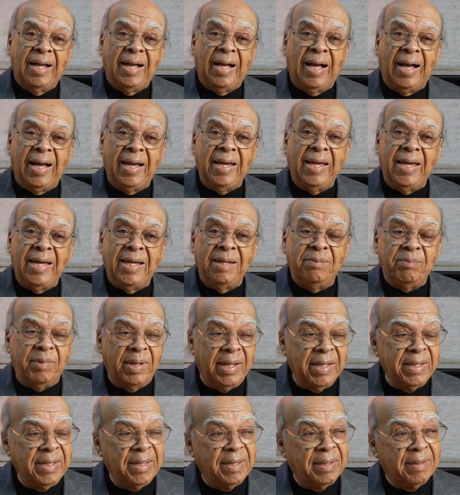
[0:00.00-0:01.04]
I had
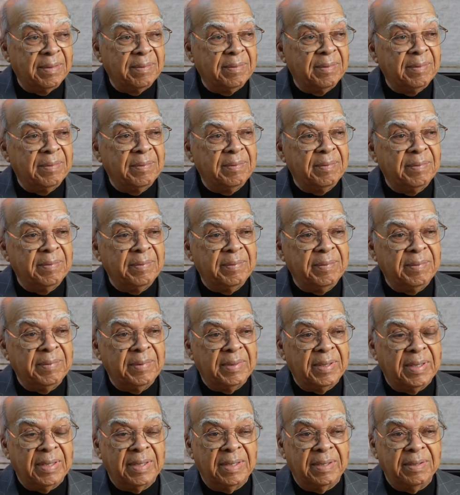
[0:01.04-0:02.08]
my uh, uh,
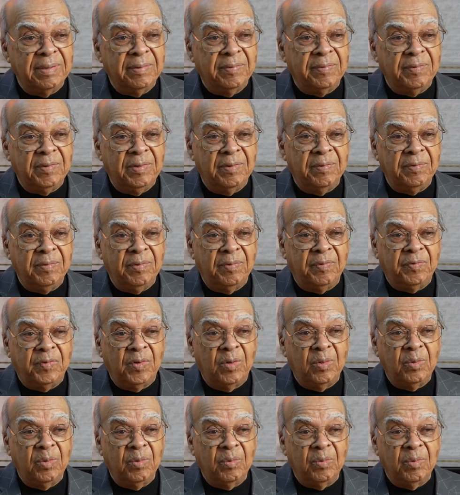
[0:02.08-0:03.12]
uh, the, the, the
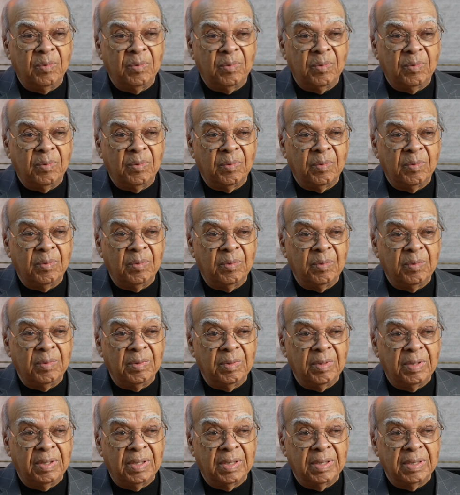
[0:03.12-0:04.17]
four
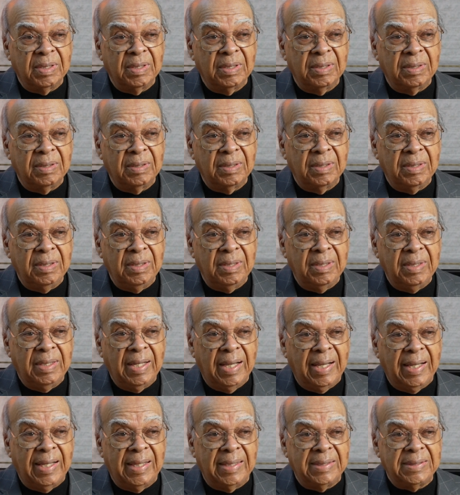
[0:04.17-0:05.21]
uh,
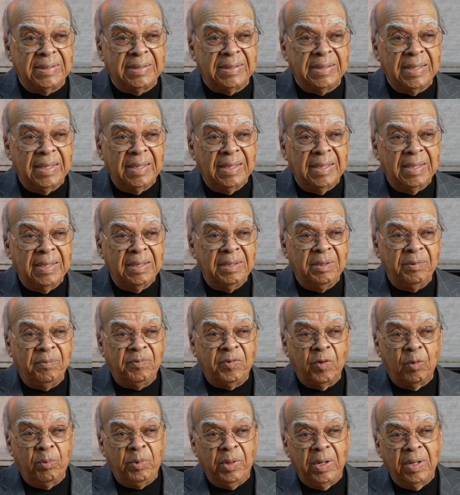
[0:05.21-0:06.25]
guys, -huh. the
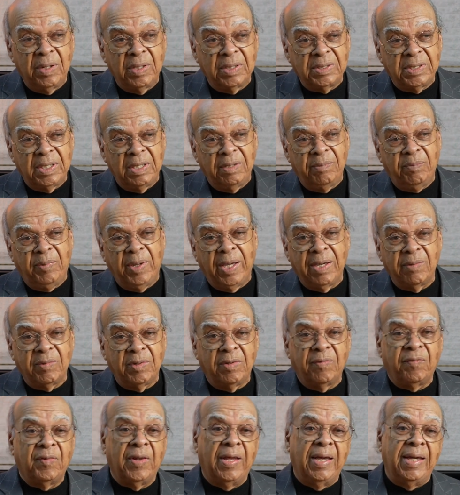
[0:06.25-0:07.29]
four barrels in the back with
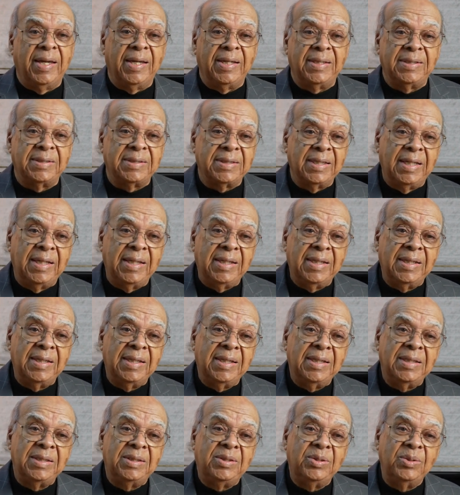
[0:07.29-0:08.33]
the flags, -huh.
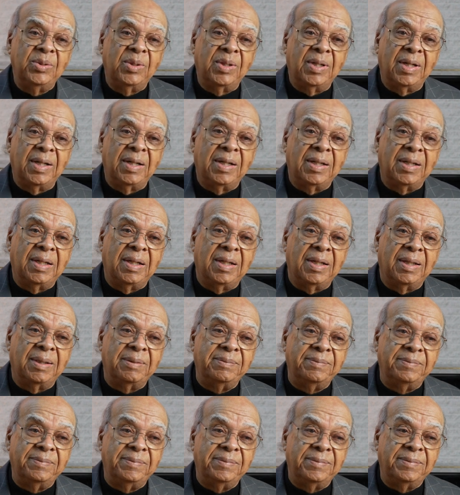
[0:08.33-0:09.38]
to uh,
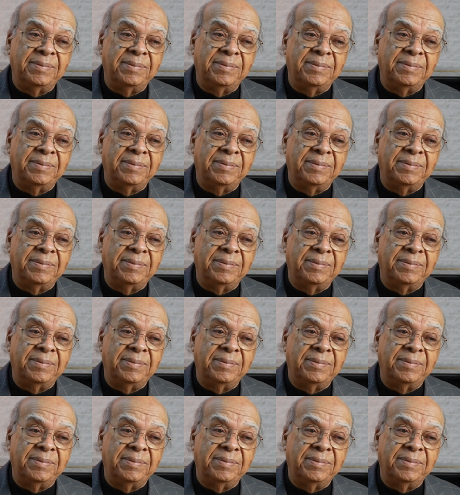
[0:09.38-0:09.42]
um,